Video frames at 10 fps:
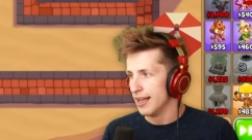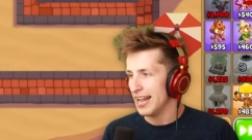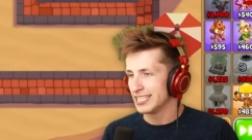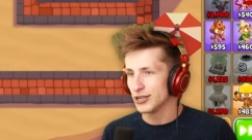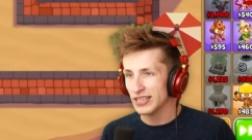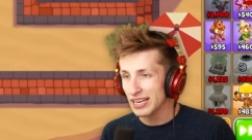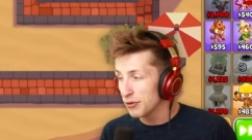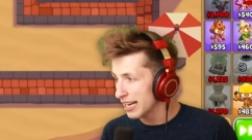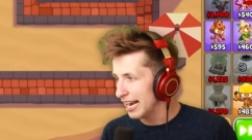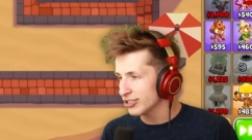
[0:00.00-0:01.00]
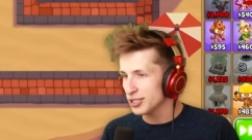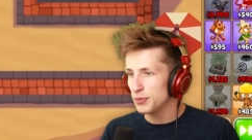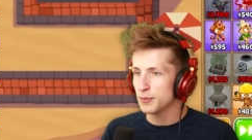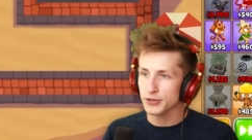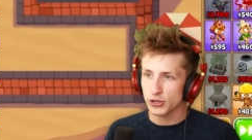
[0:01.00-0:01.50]
And so, like, we can actually
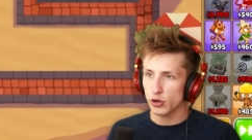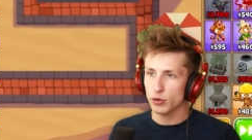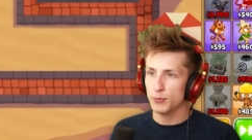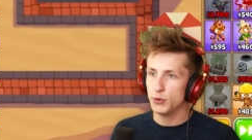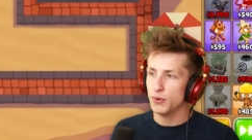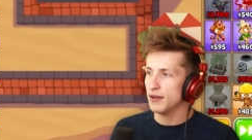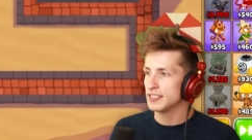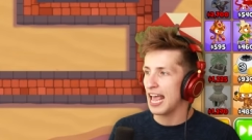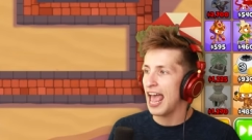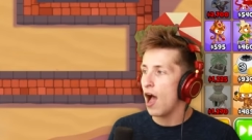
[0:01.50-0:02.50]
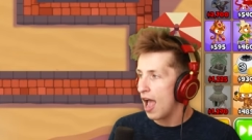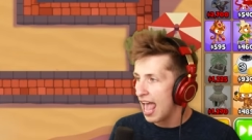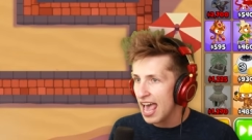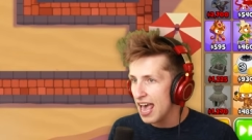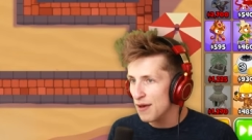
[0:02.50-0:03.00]
put Berserker Brew buffs
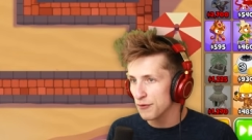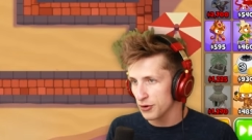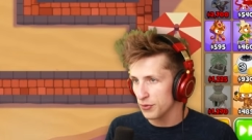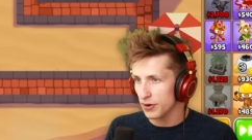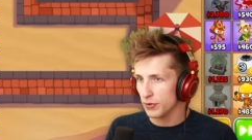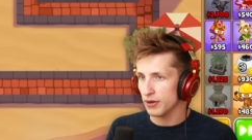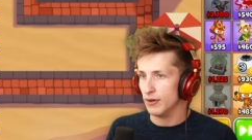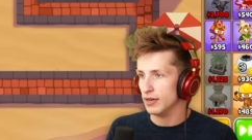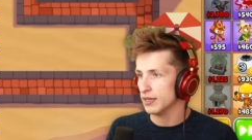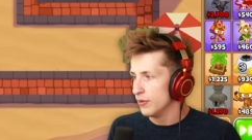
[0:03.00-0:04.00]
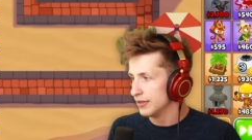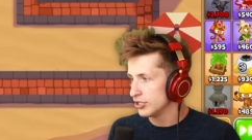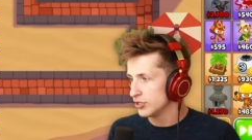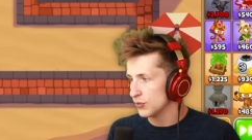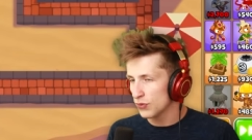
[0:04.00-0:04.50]
everywhere we want, which
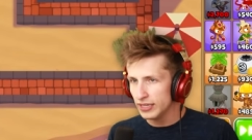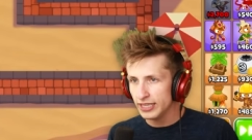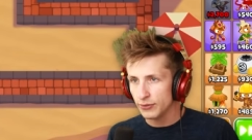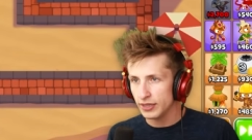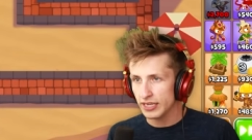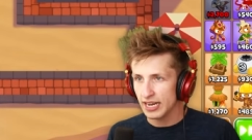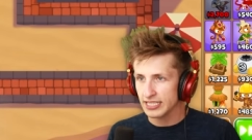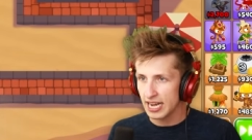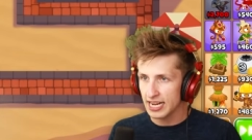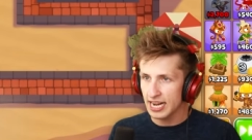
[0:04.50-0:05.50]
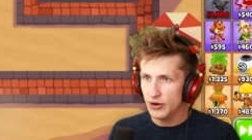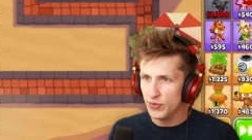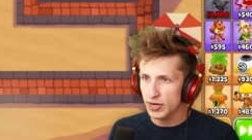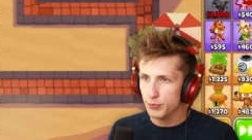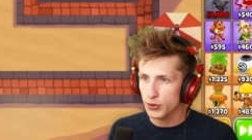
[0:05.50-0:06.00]
is really, really nice. I kind of
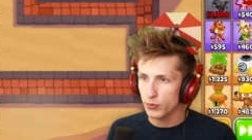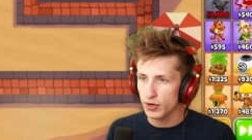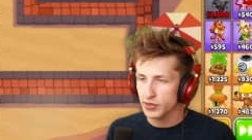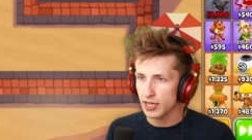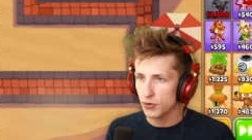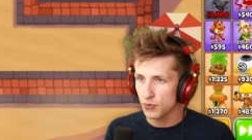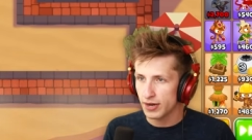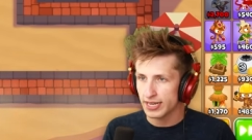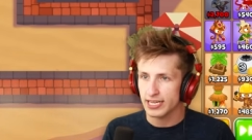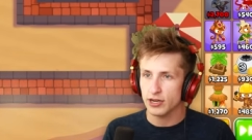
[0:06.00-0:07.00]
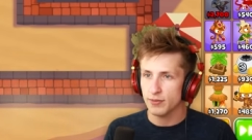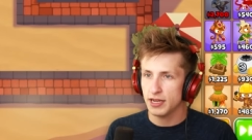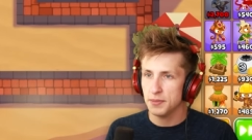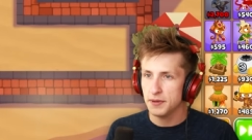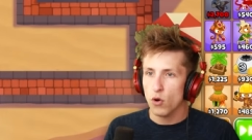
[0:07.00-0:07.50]
want to put one, like, right here,
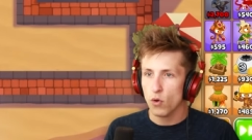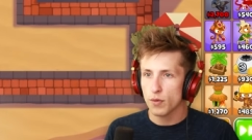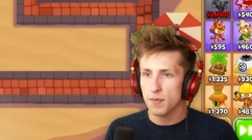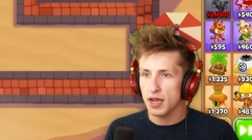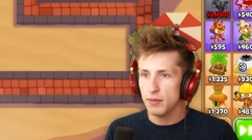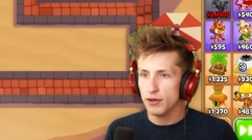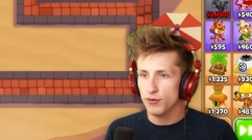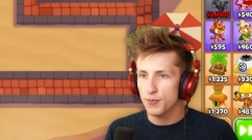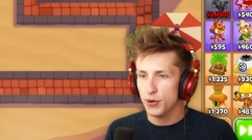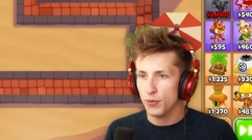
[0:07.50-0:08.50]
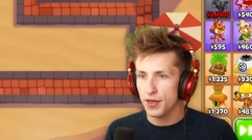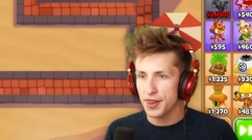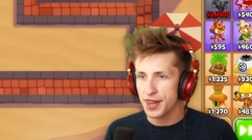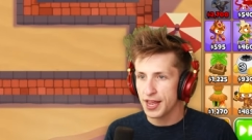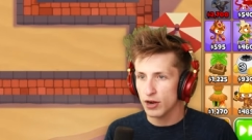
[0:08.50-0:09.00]
maybe. Or maybe if we put
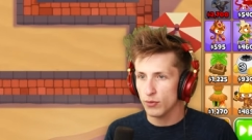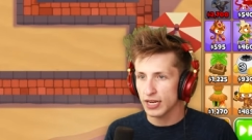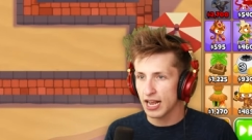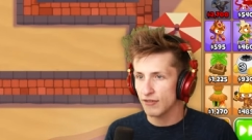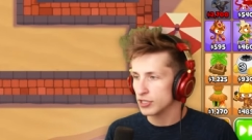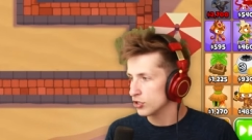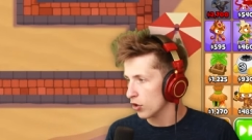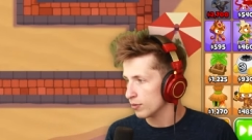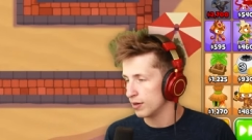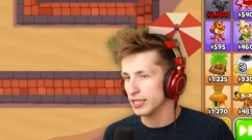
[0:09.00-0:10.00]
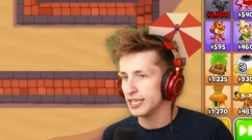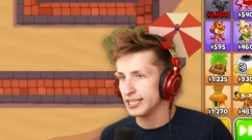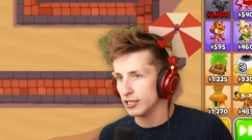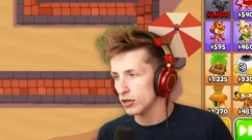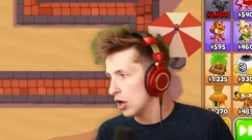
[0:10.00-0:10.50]
one there, we can have a Dart Monkey
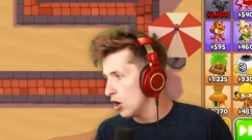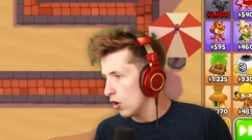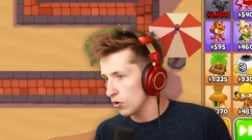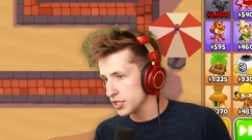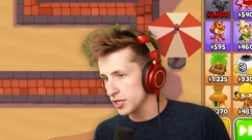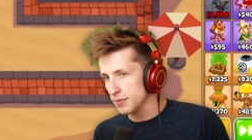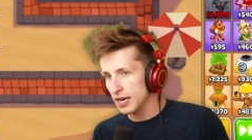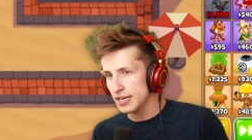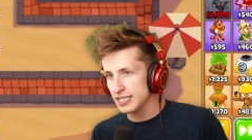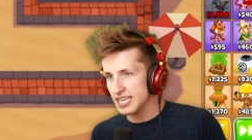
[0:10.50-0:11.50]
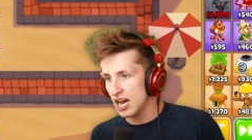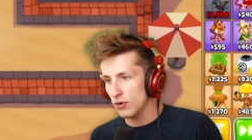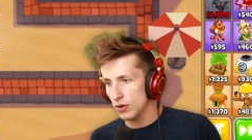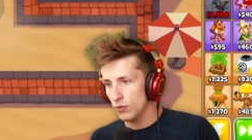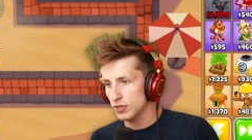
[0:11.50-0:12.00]
here. Or some kind of
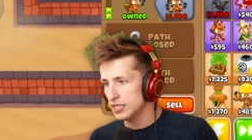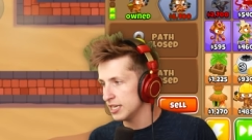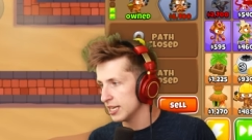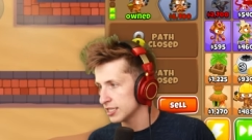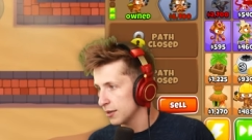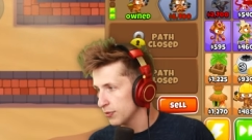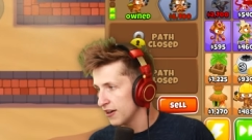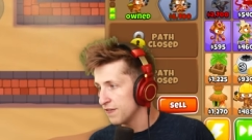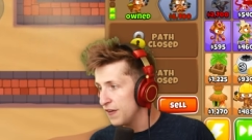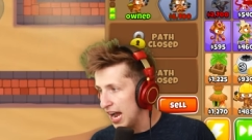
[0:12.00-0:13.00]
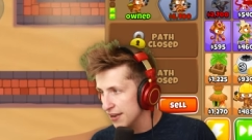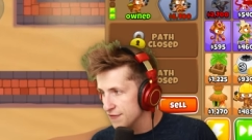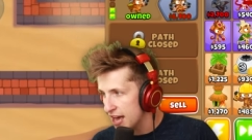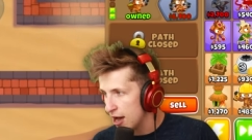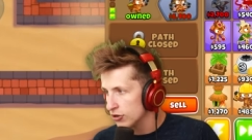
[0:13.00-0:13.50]
tower. What's the next upgrade?
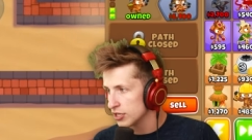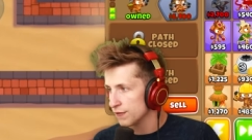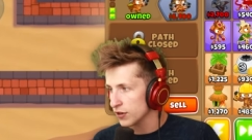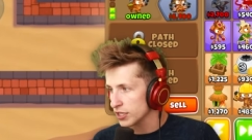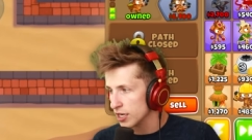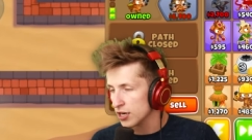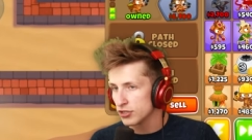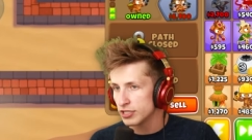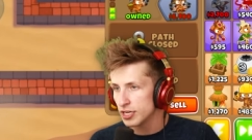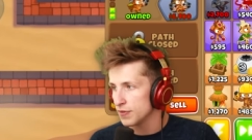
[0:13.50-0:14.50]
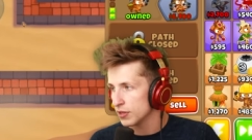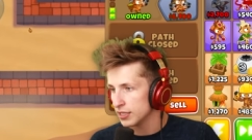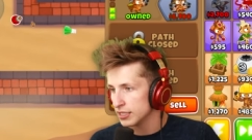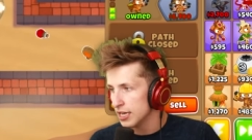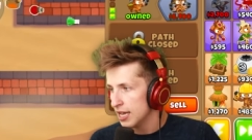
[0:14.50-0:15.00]
5,000 for Gunner Stimulant.